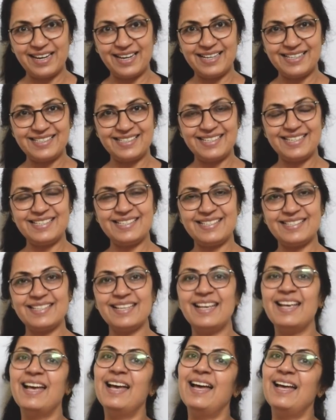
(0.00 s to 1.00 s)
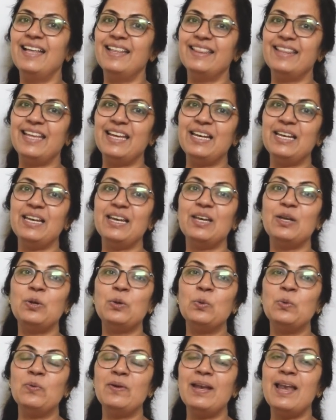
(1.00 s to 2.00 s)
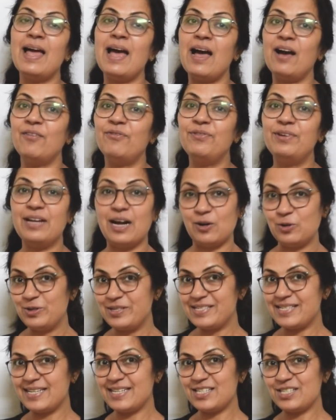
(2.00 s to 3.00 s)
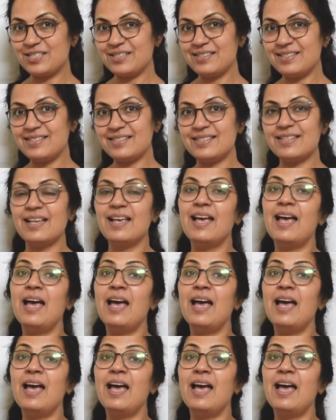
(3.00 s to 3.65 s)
classes, then you will have doubt sessions.